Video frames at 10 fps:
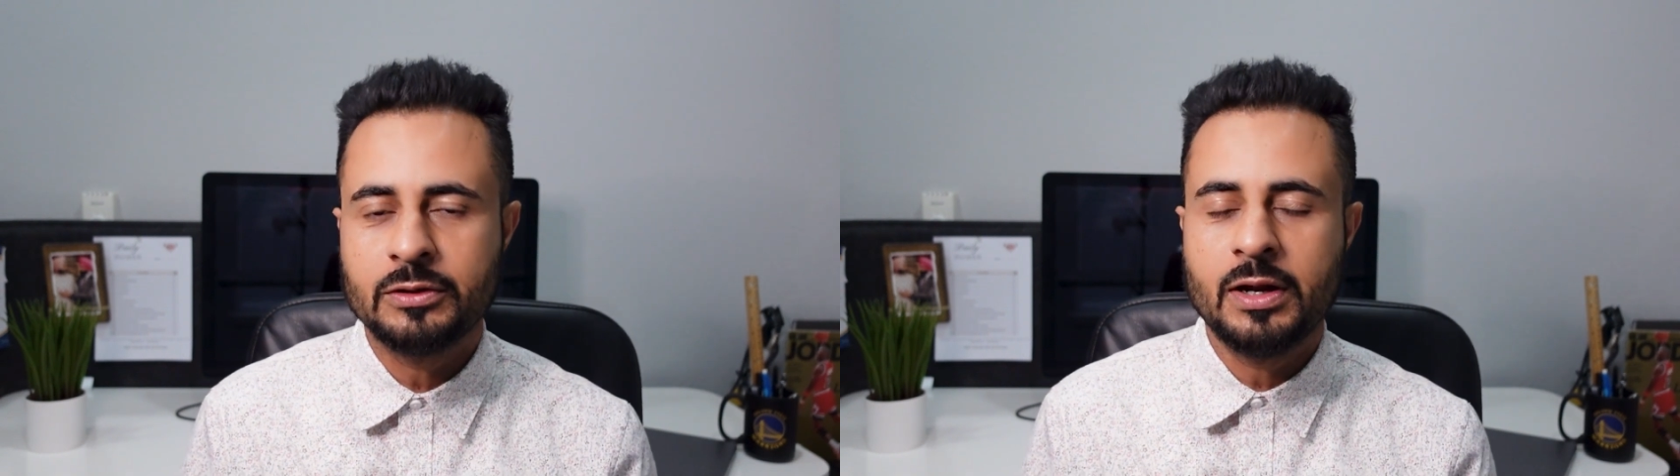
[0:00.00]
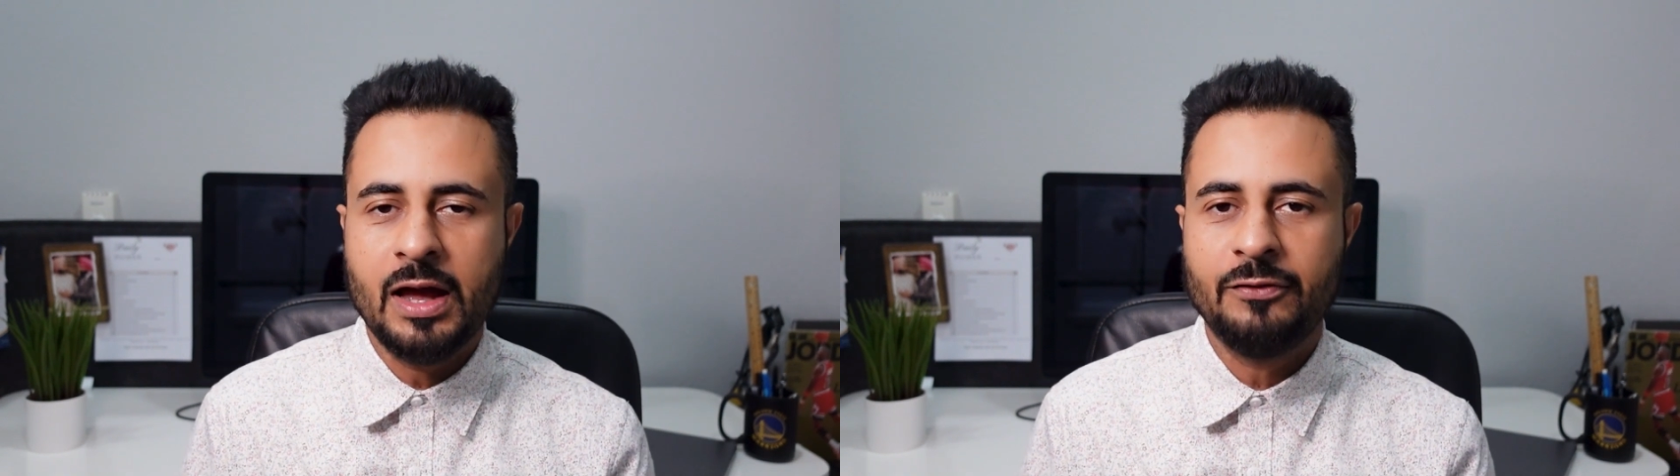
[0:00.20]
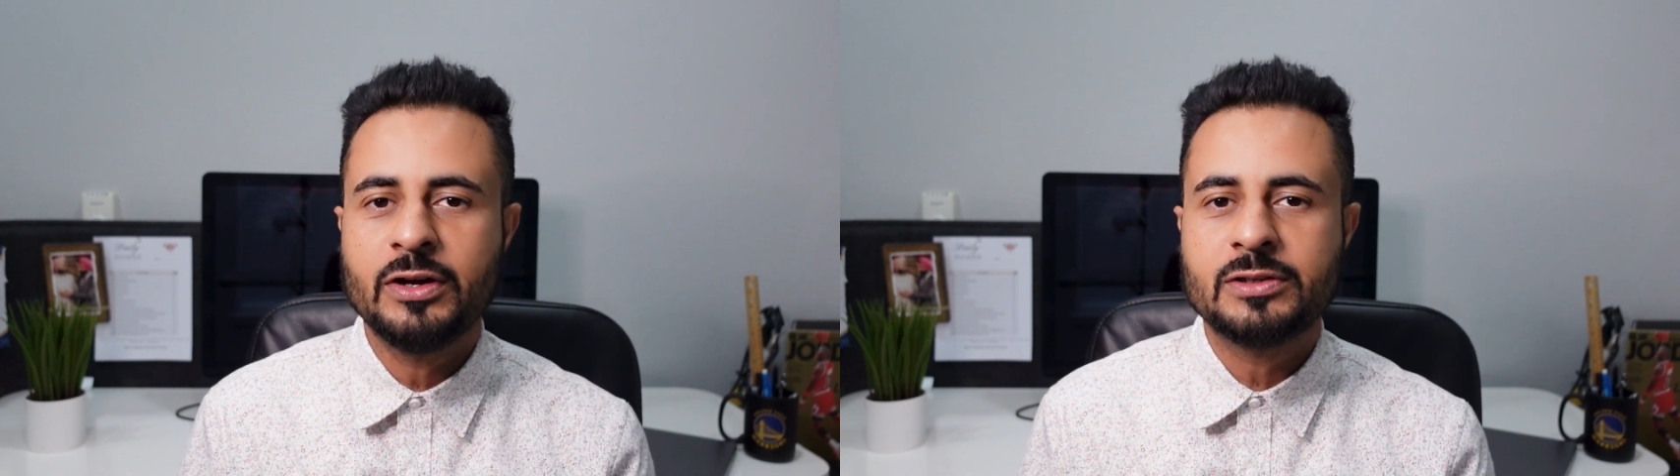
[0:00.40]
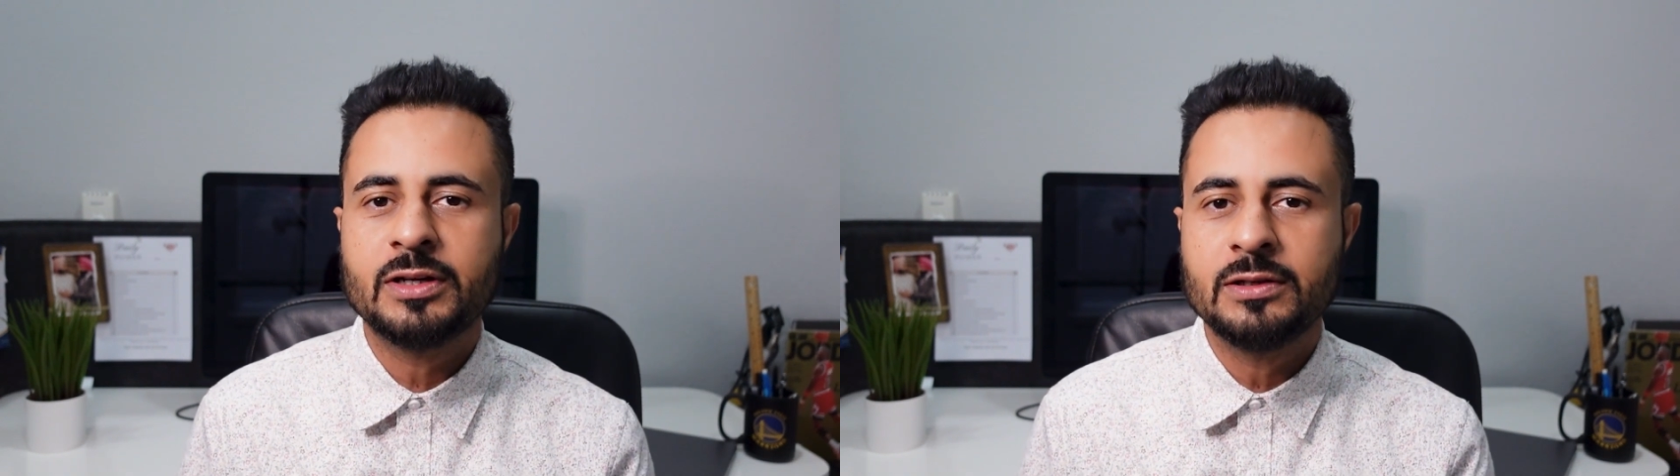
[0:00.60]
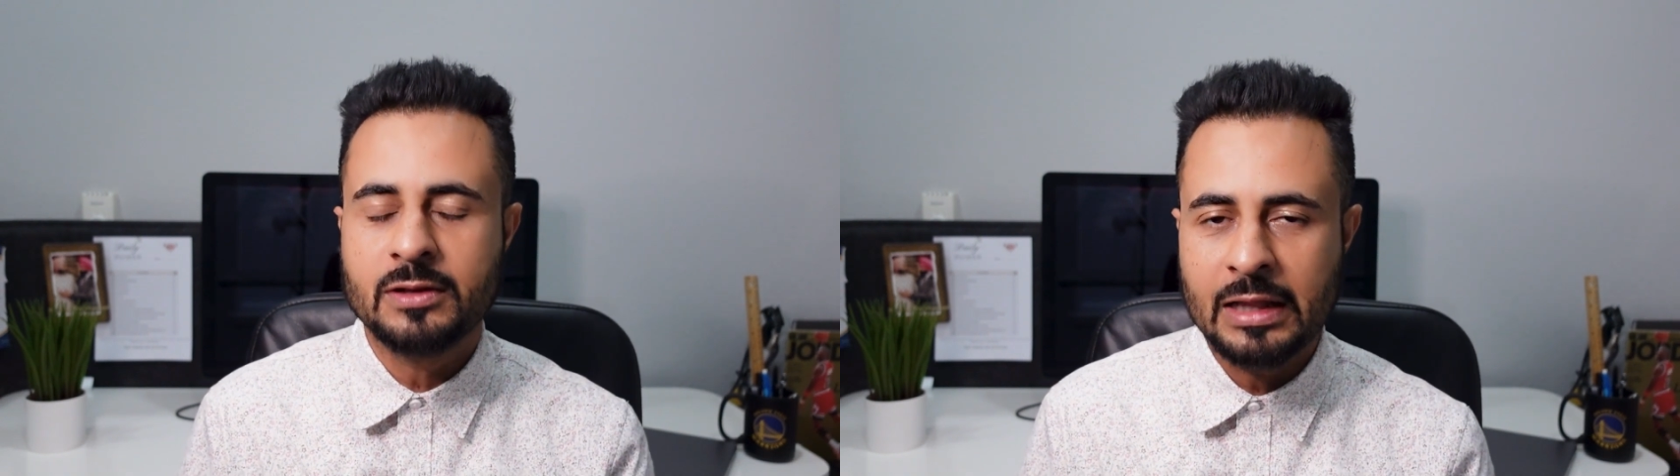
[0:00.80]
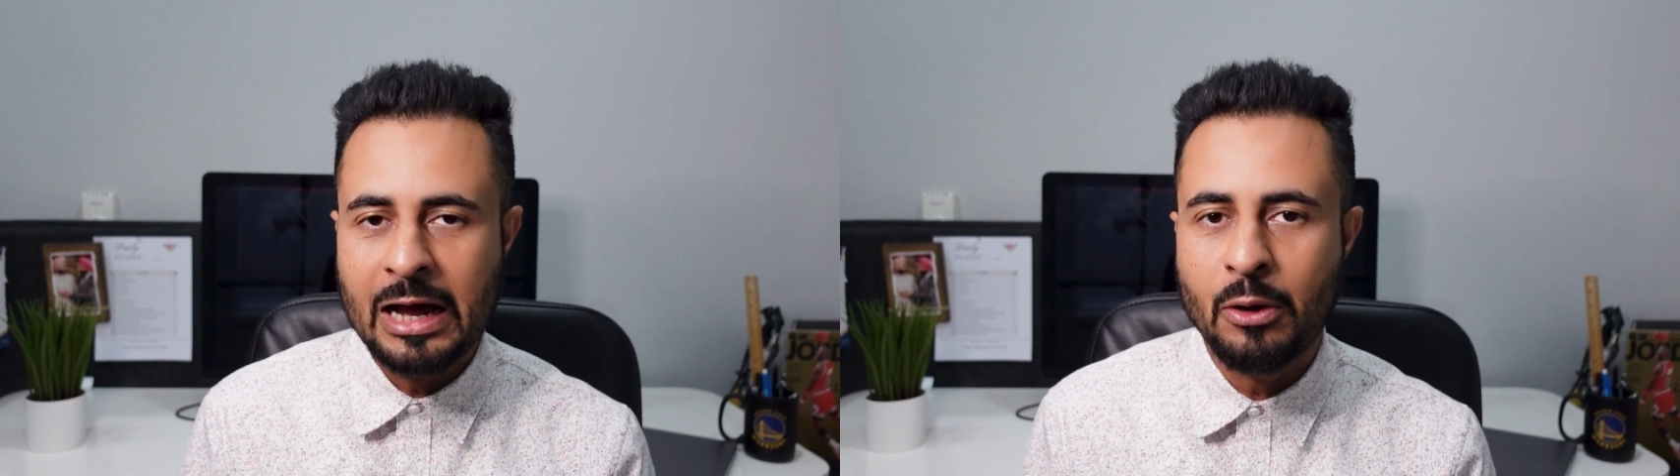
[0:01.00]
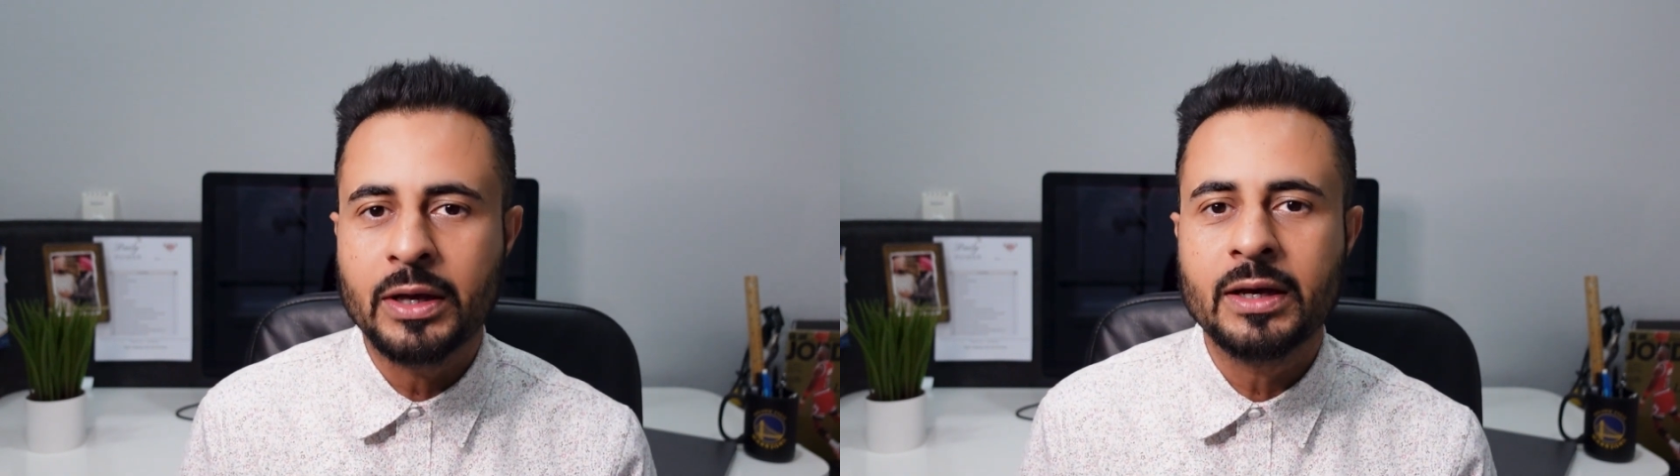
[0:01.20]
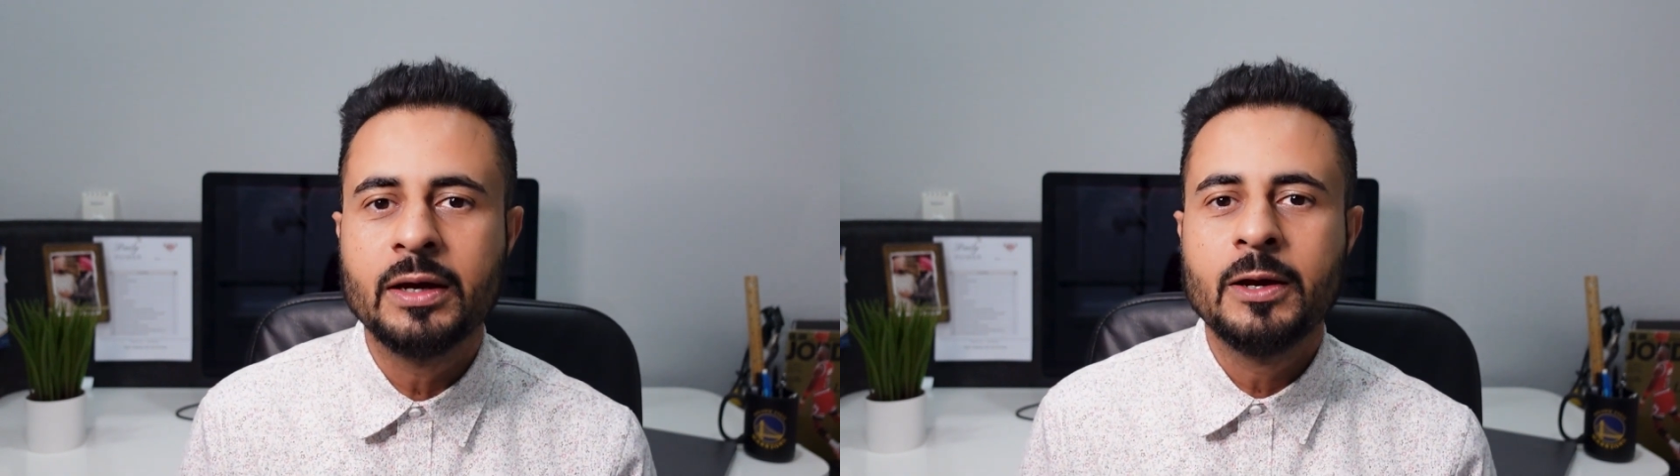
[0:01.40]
that FHA is allowing